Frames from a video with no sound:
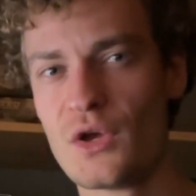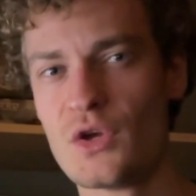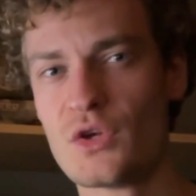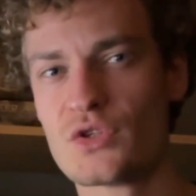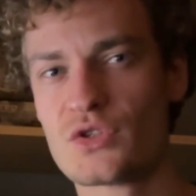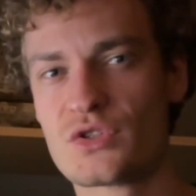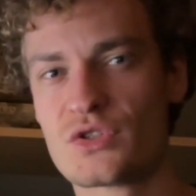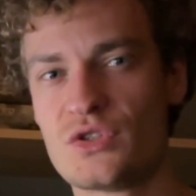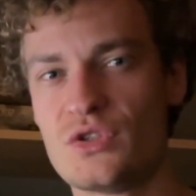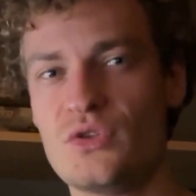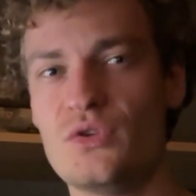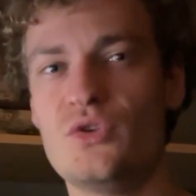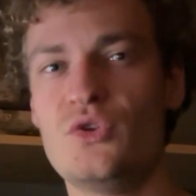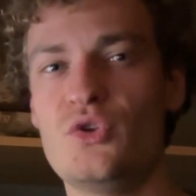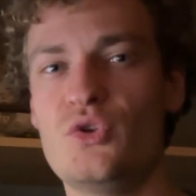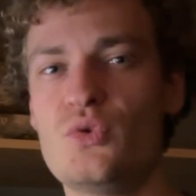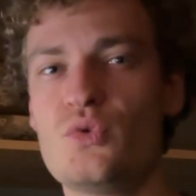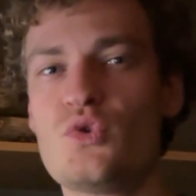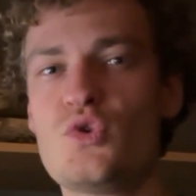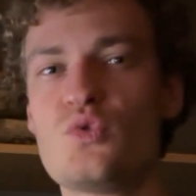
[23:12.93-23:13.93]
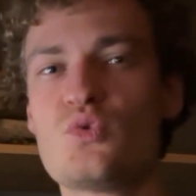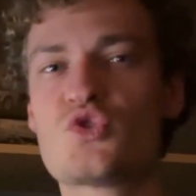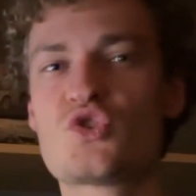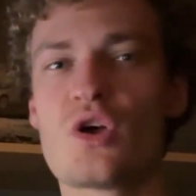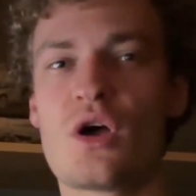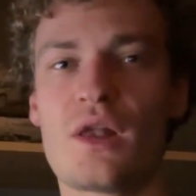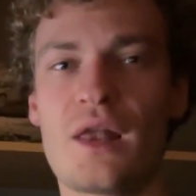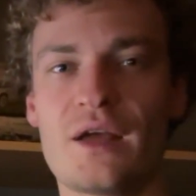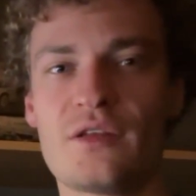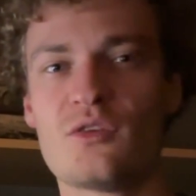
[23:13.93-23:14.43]
So you saw
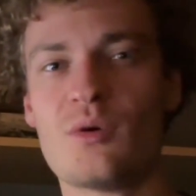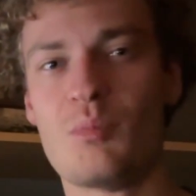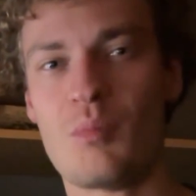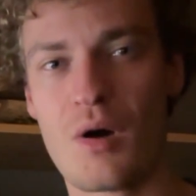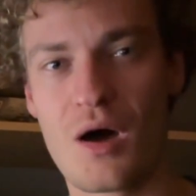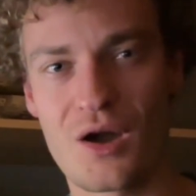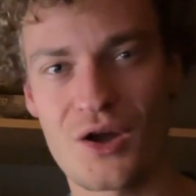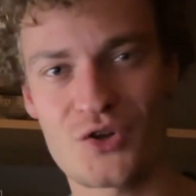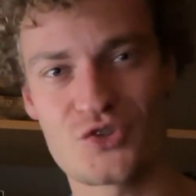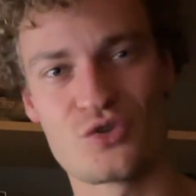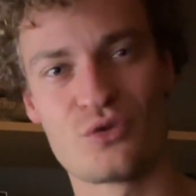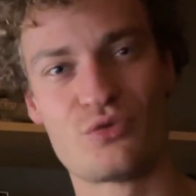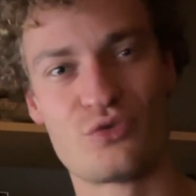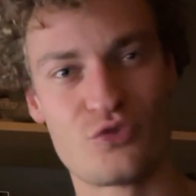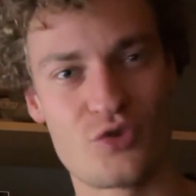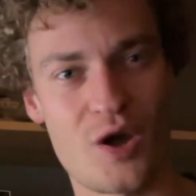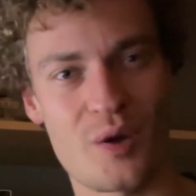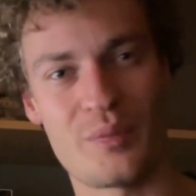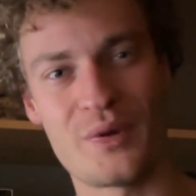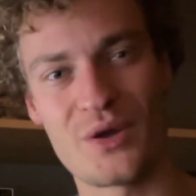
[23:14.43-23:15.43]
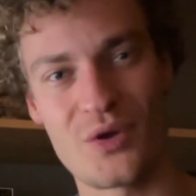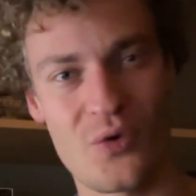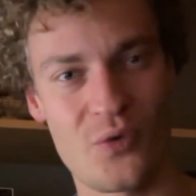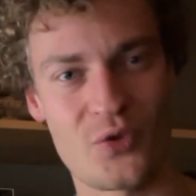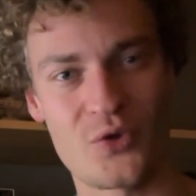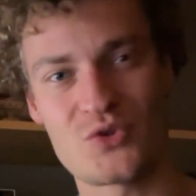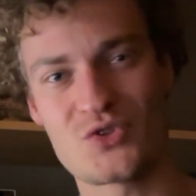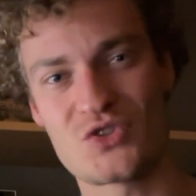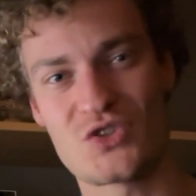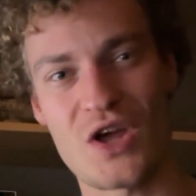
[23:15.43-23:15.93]
like the marks of rubbing on
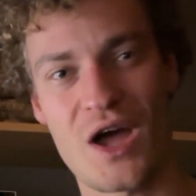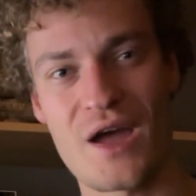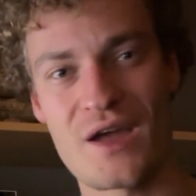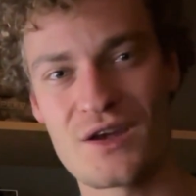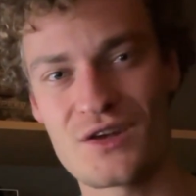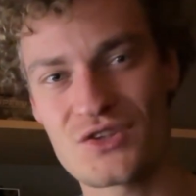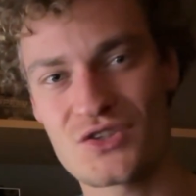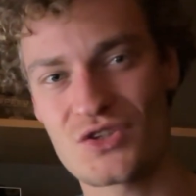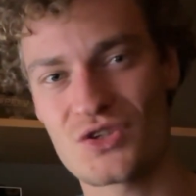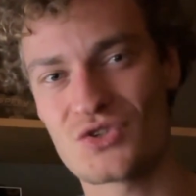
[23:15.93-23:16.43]
those tires.